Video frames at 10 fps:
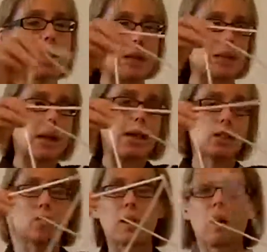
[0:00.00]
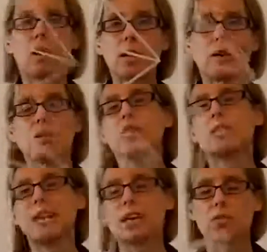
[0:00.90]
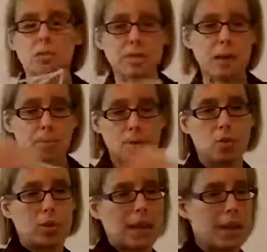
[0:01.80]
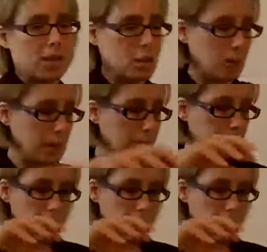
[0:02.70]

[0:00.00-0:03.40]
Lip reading: You can tie string on here. It's just an extra step, but you can do it.